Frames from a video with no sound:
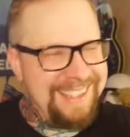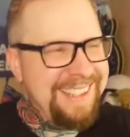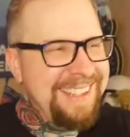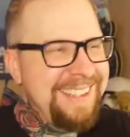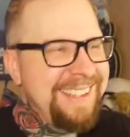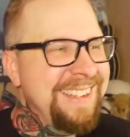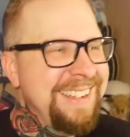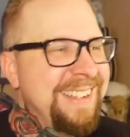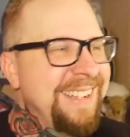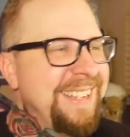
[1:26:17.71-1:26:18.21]

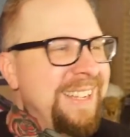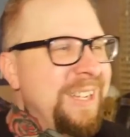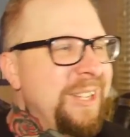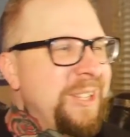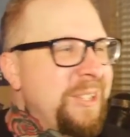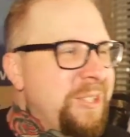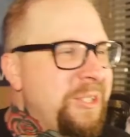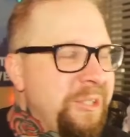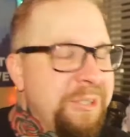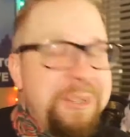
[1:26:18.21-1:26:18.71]

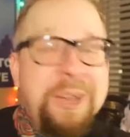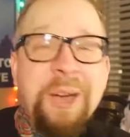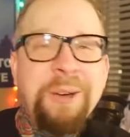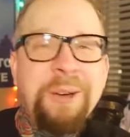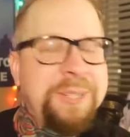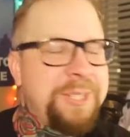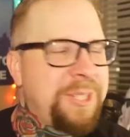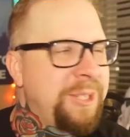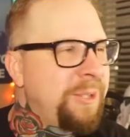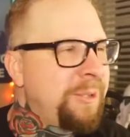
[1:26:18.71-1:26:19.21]
To
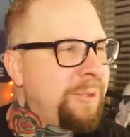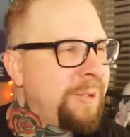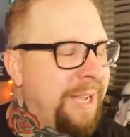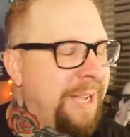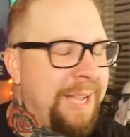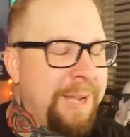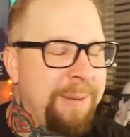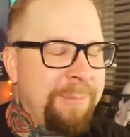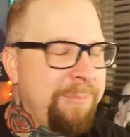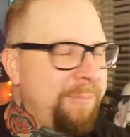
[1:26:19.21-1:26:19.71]
go
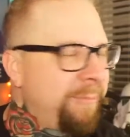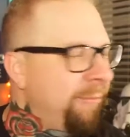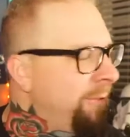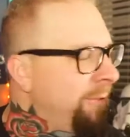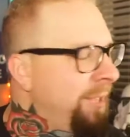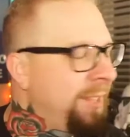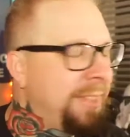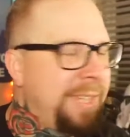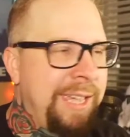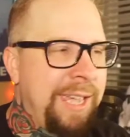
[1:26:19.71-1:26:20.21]
to,
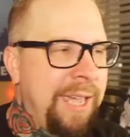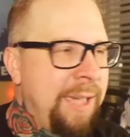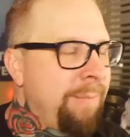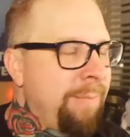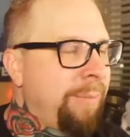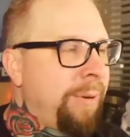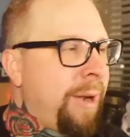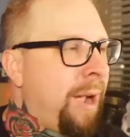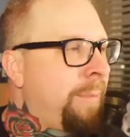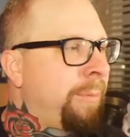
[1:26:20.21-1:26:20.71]
really
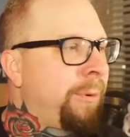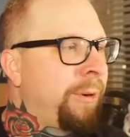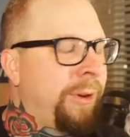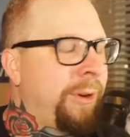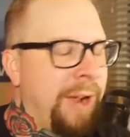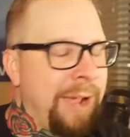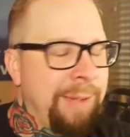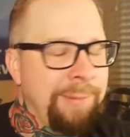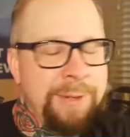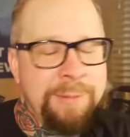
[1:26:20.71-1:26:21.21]
improper
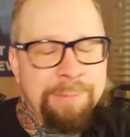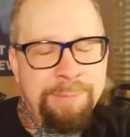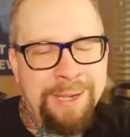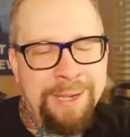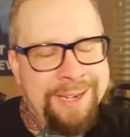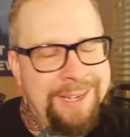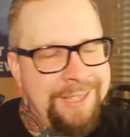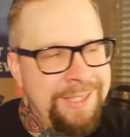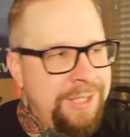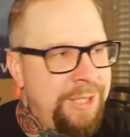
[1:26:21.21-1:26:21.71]
grammar,
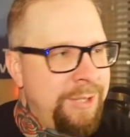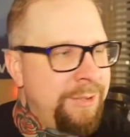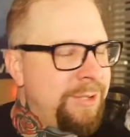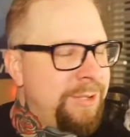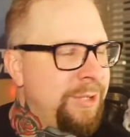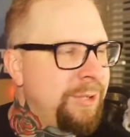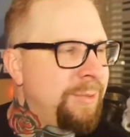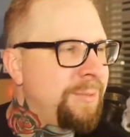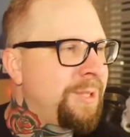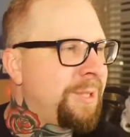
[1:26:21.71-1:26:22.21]
but it's
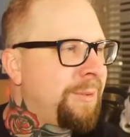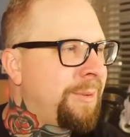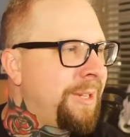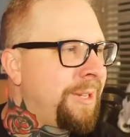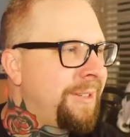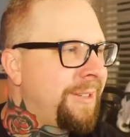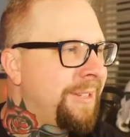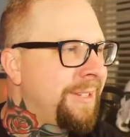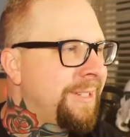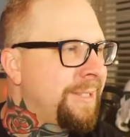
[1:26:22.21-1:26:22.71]
YouTube, so what are
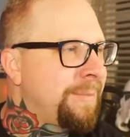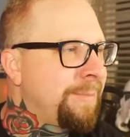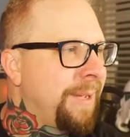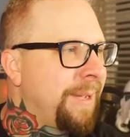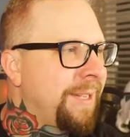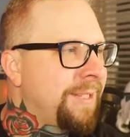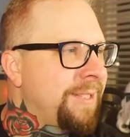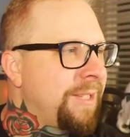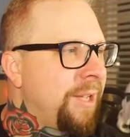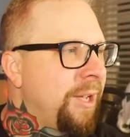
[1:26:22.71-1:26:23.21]
you going to
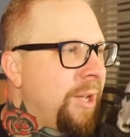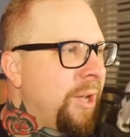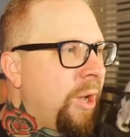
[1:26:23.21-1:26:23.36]
expect?